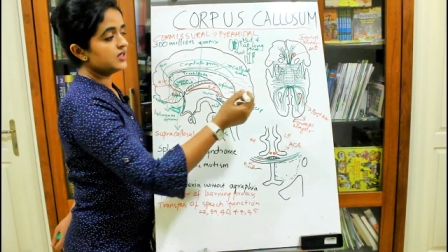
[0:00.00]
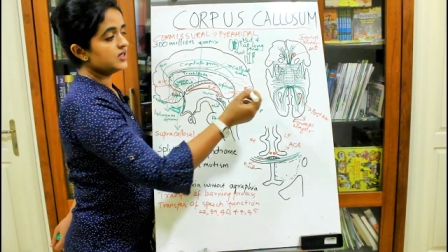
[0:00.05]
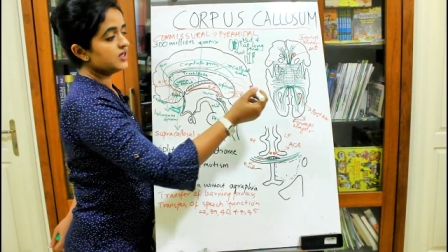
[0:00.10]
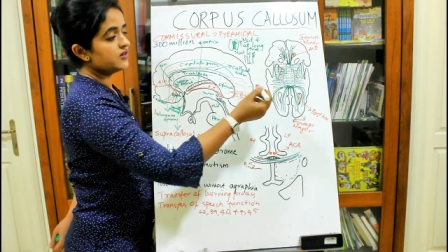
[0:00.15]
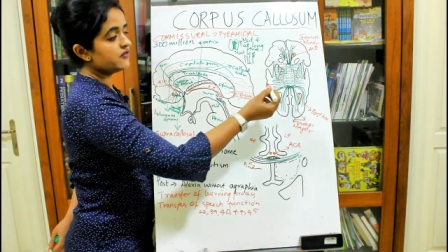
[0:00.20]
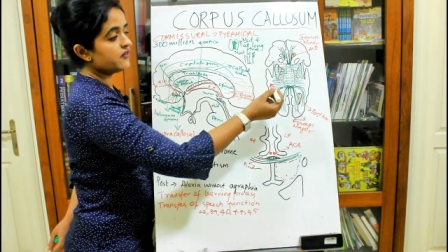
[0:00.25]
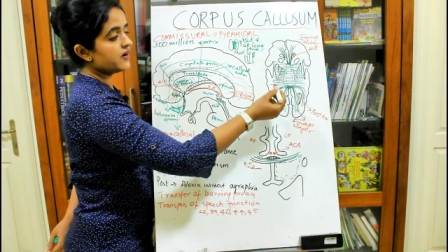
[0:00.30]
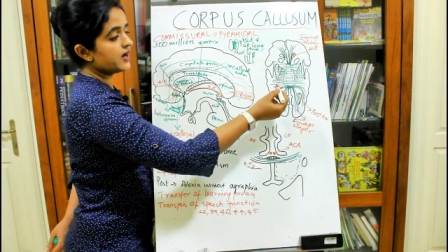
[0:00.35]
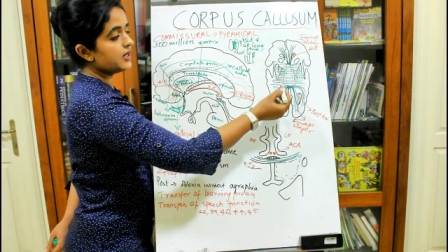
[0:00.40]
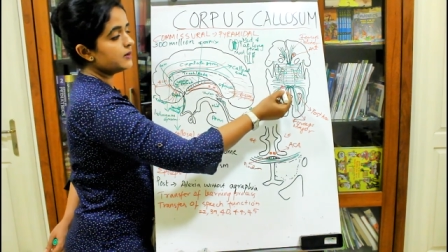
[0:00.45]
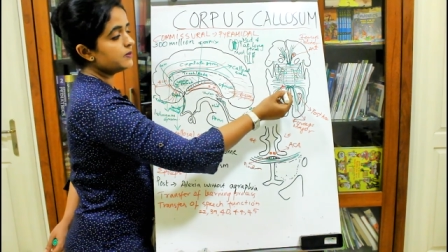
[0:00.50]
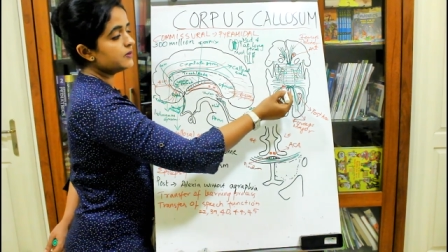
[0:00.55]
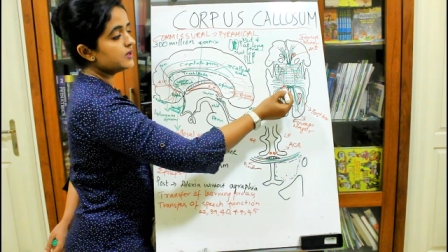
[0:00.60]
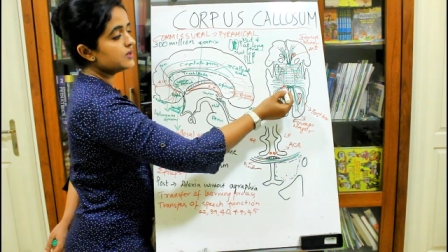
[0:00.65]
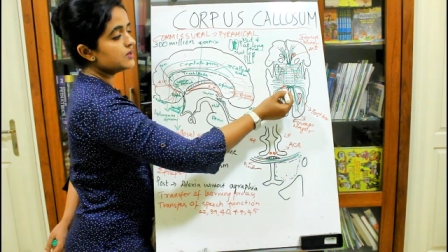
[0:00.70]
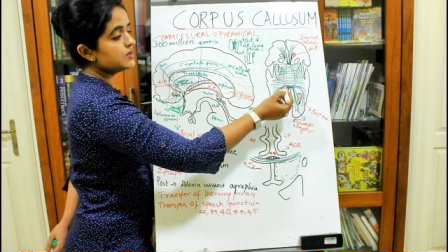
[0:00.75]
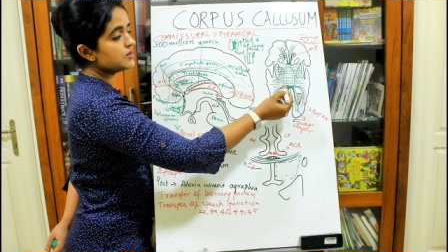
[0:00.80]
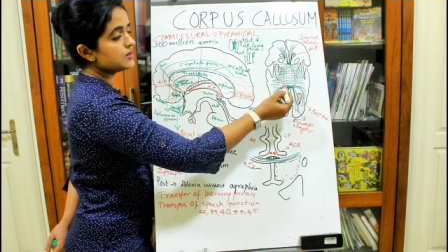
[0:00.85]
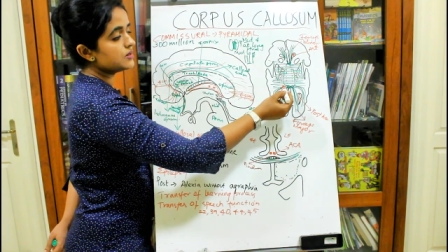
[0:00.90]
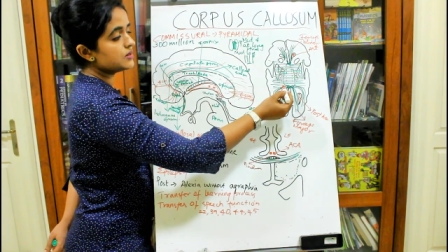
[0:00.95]
the
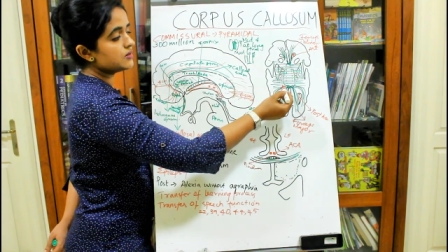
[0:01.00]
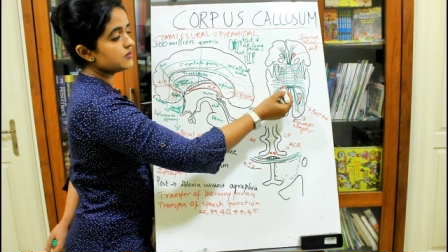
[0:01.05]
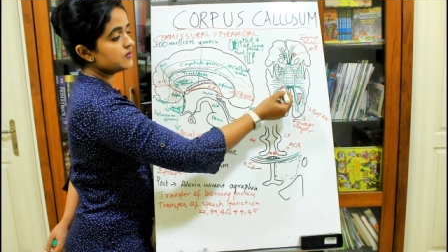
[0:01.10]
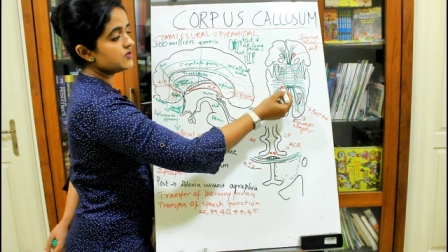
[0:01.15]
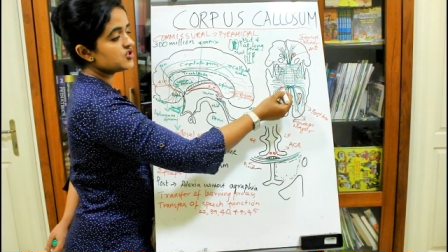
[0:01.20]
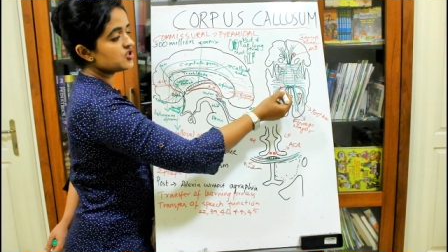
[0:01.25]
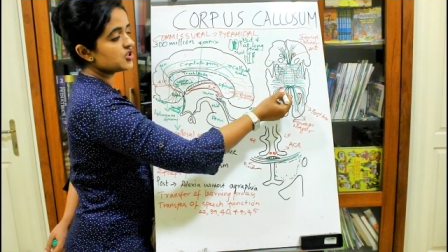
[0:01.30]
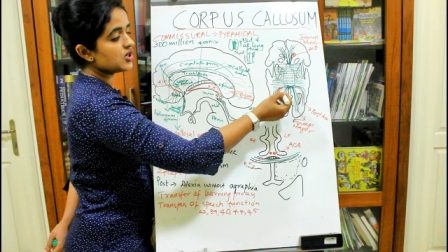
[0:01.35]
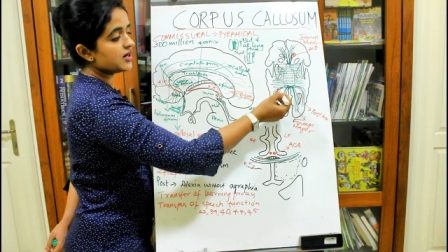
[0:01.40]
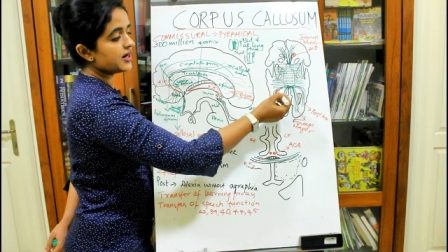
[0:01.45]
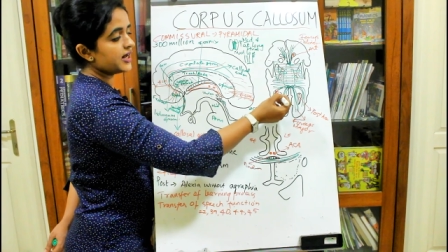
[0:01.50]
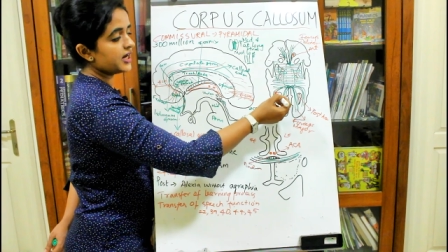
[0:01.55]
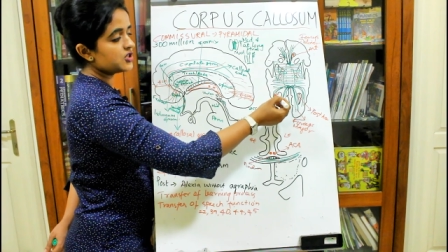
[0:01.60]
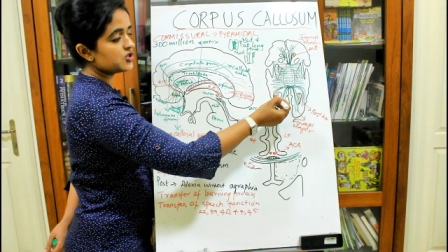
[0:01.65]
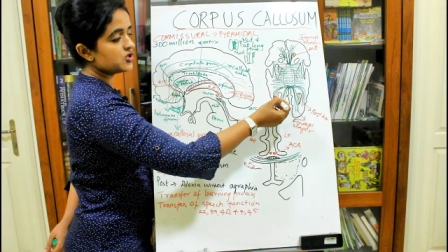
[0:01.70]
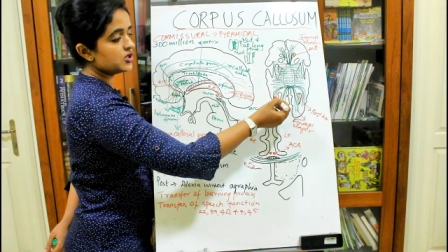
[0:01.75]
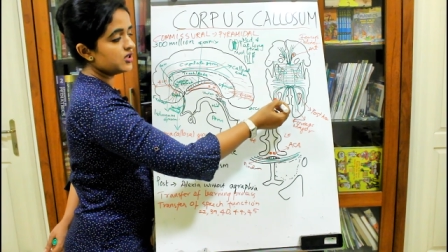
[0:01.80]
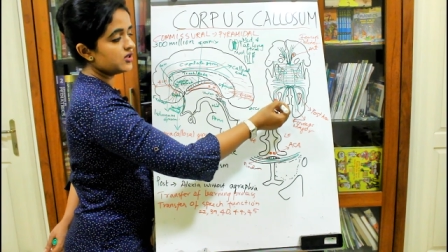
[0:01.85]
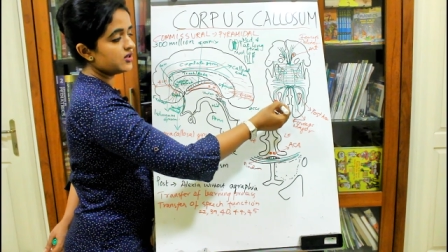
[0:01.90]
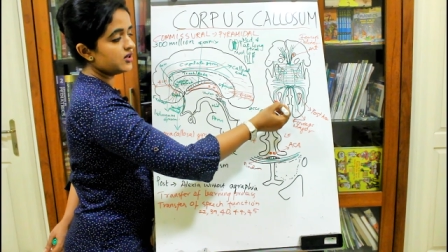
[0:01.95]
fibers which are
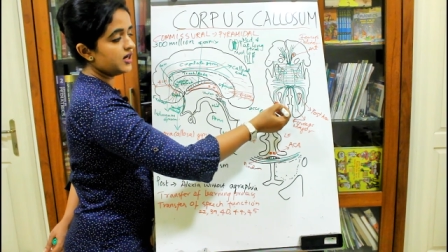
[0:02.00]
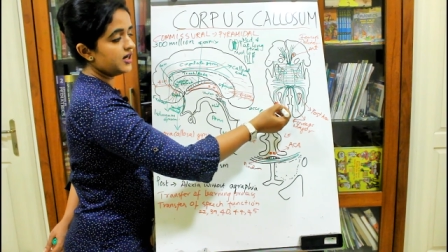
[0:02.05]
actually